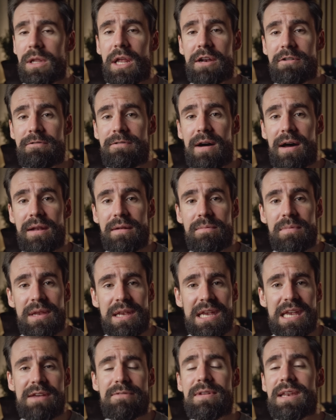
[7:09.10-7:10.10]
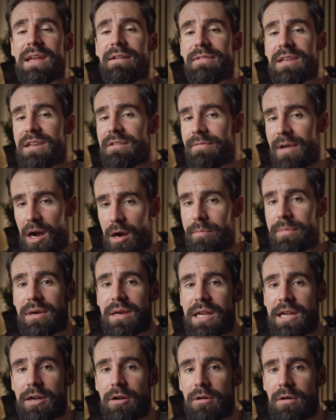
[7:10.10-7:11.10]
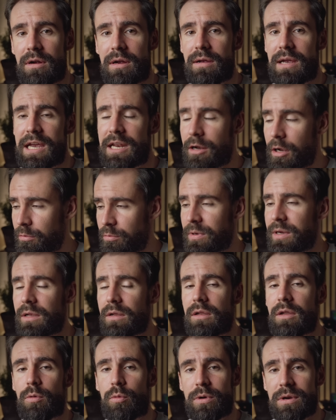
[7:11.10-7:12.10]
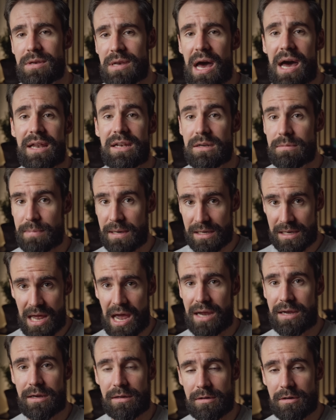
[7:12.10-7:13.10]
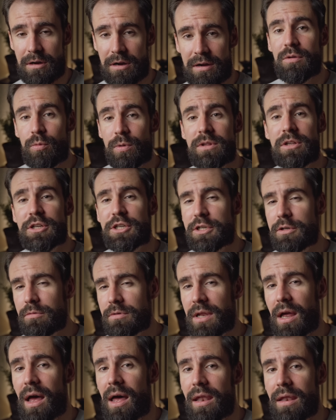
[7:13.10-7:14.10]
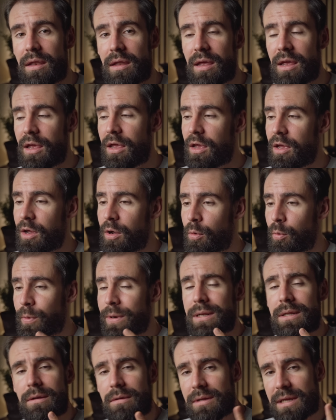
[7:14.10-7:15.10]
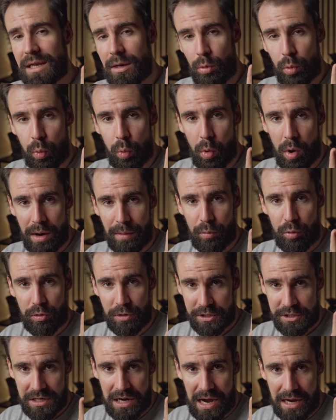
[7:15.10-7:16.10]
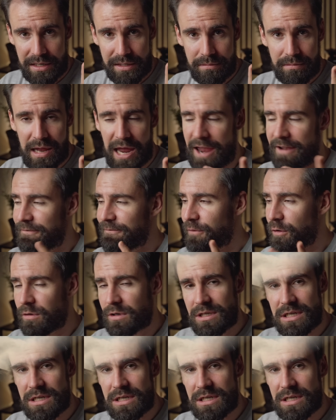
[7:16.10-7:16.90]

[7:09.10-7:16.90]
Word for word: lot of fun, even if the environment here in Unreal was not spectacular. With the shoot done, we still needed one more shot, a full